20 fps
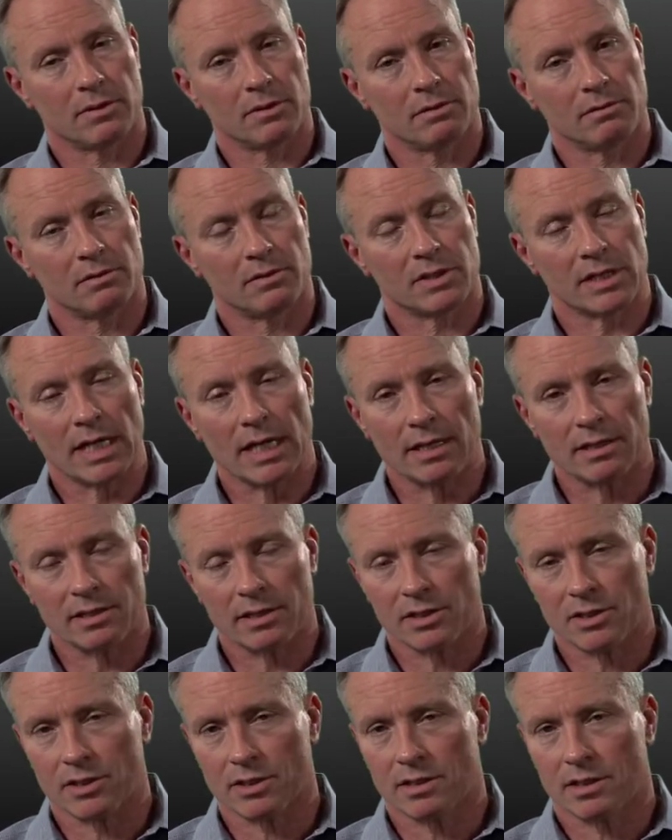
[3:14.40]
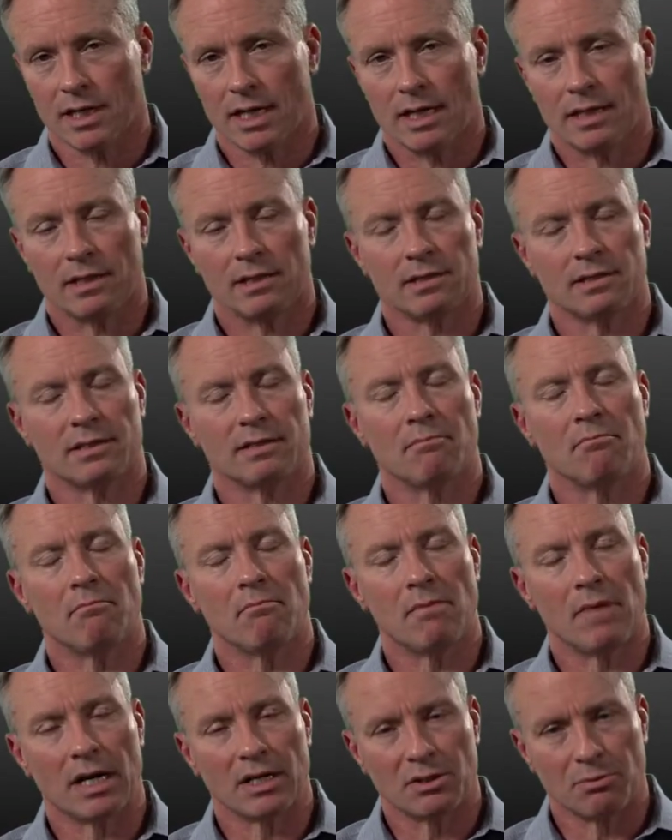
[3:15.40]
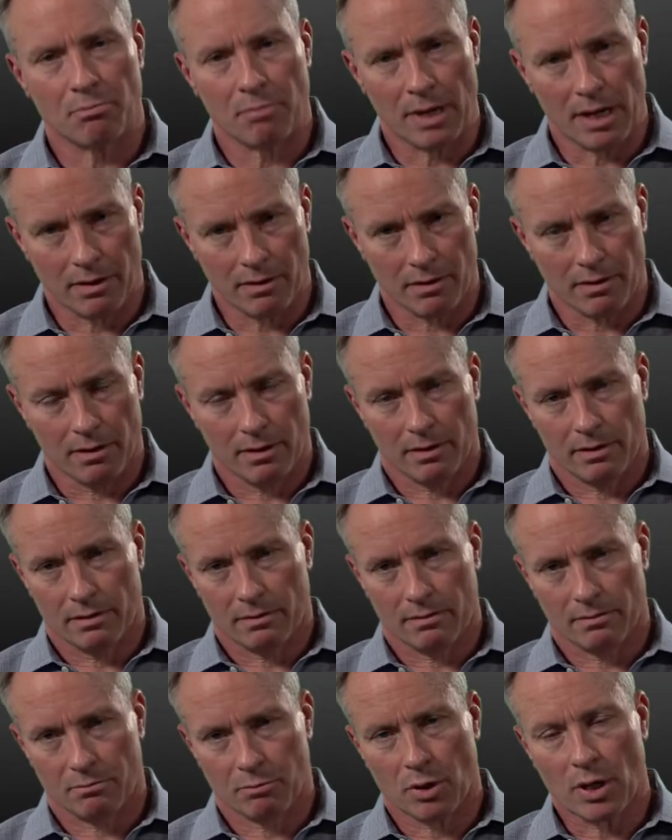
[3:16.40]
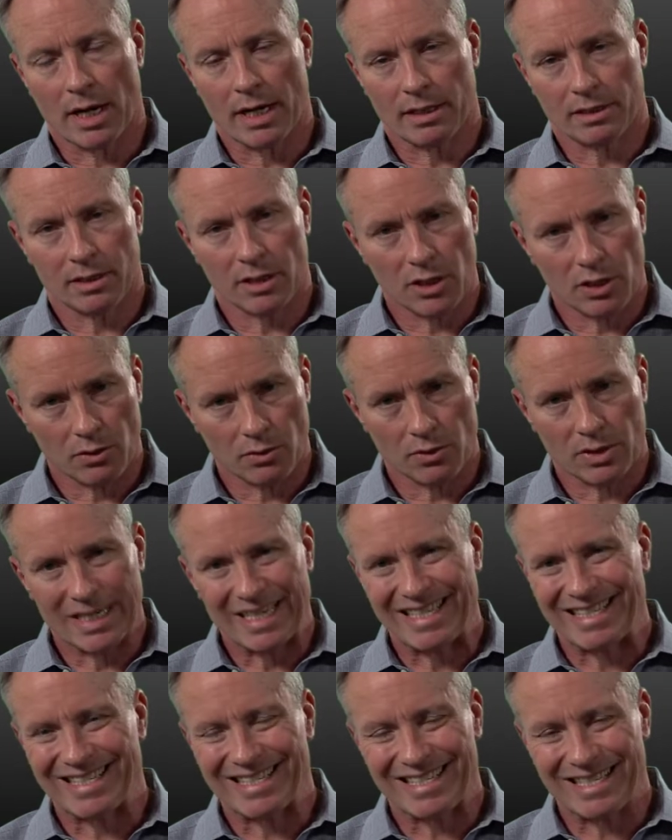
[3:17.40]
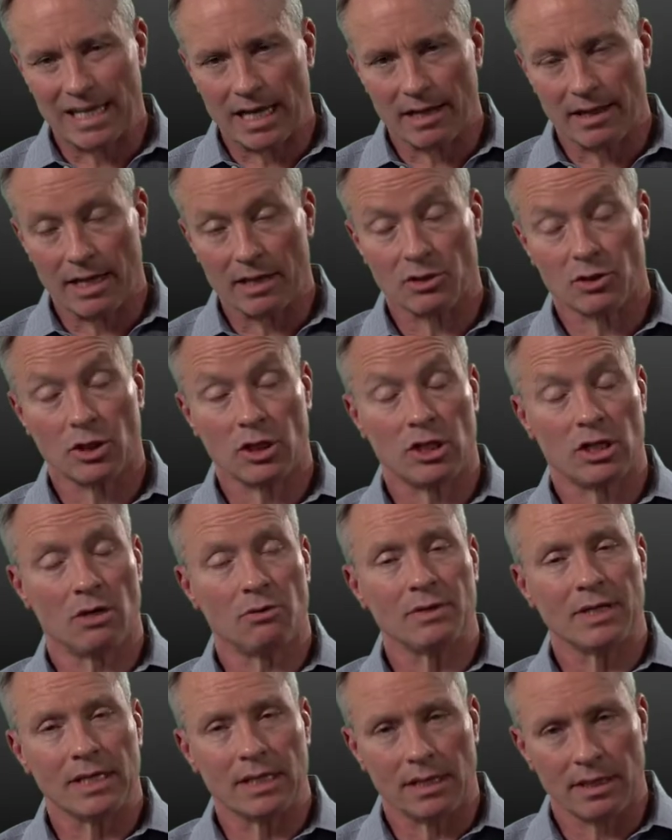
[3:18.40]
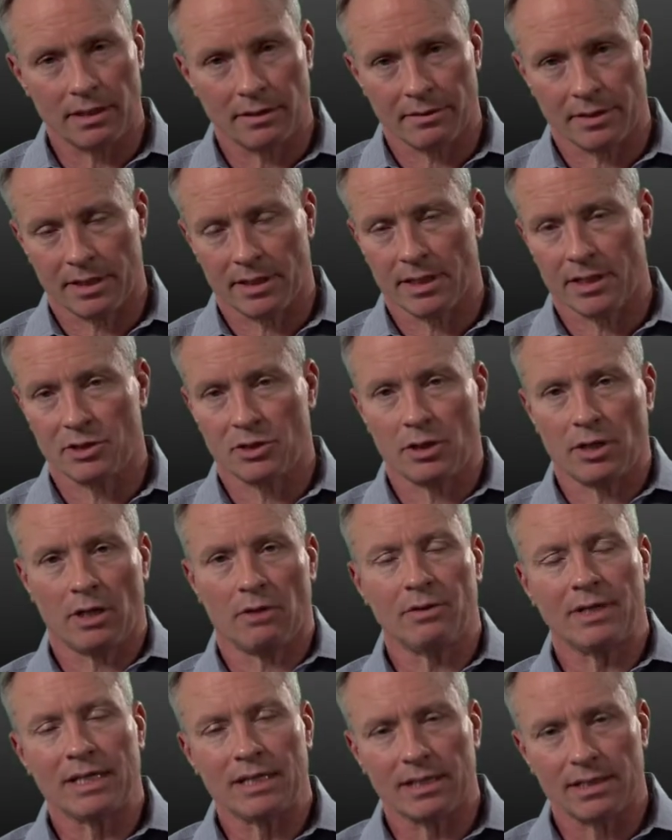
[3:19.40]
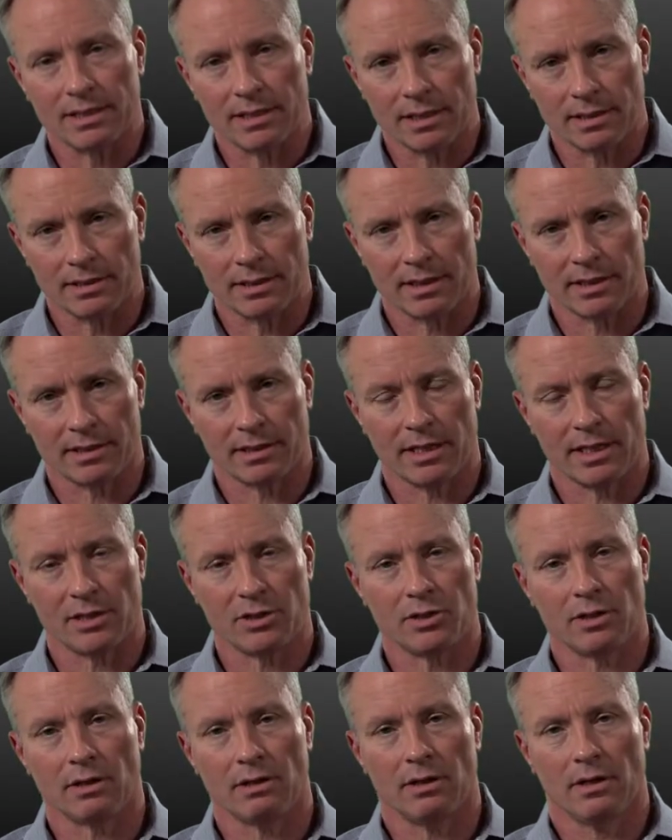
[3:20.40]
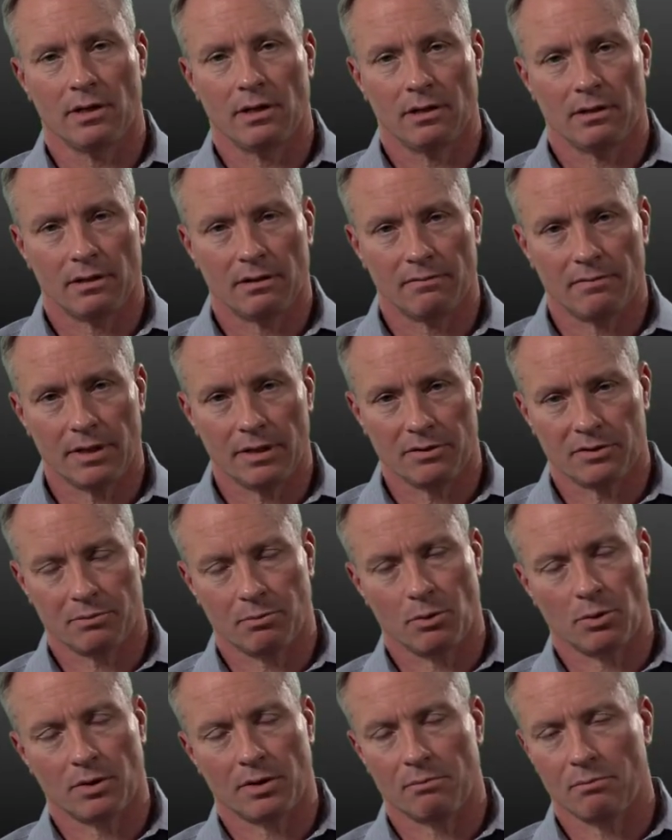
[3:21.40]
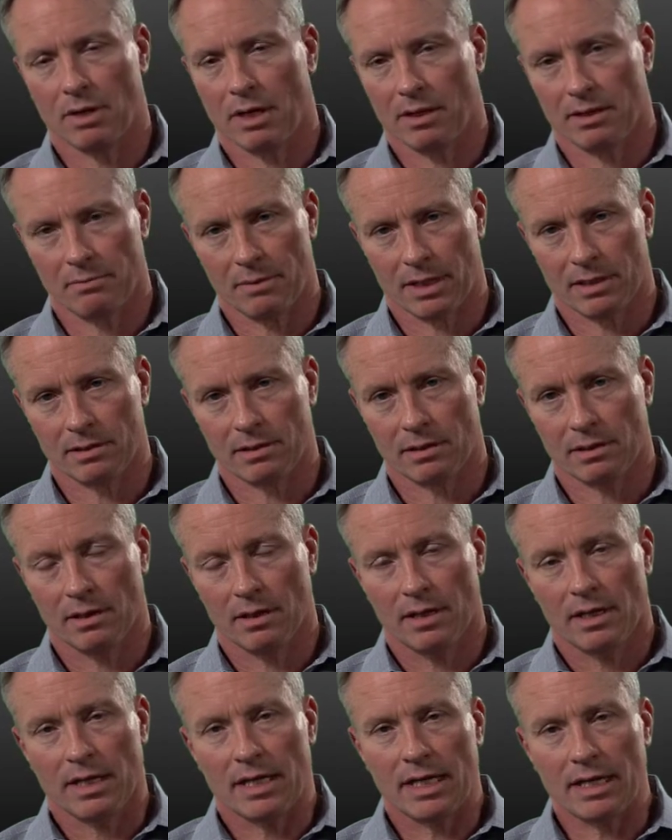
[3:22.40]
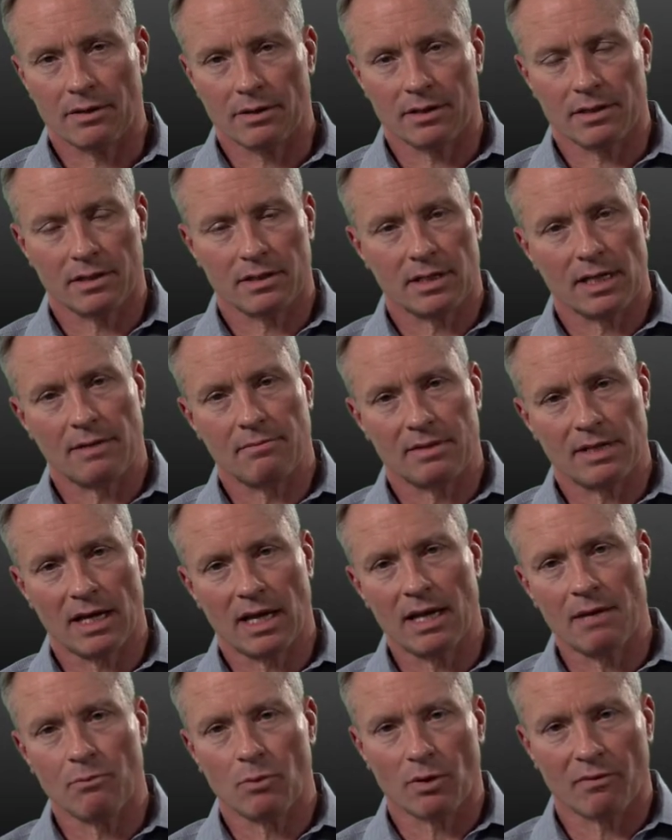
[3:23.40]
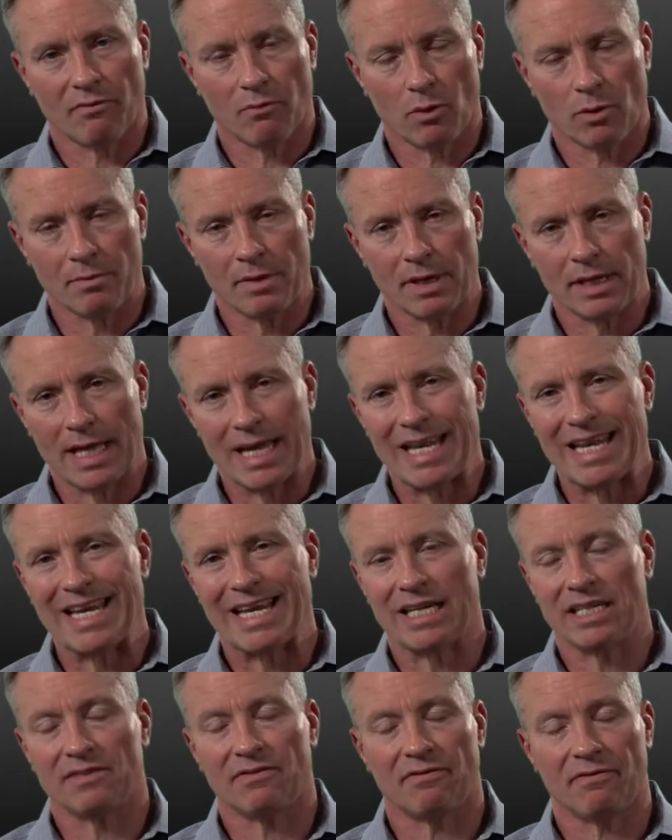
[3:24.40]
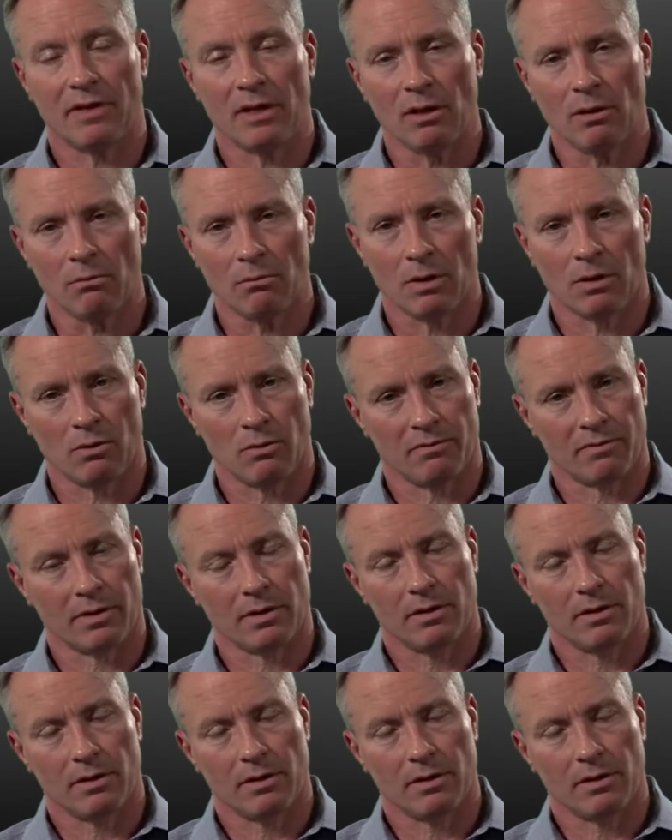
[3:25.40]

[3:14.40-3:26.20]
skin incisions, this is a much better product to use instead of that. So you don't get the irritation, you don't get the sensitization of Neosporin and polymyxin. Here at the same time, we're forming that nice film over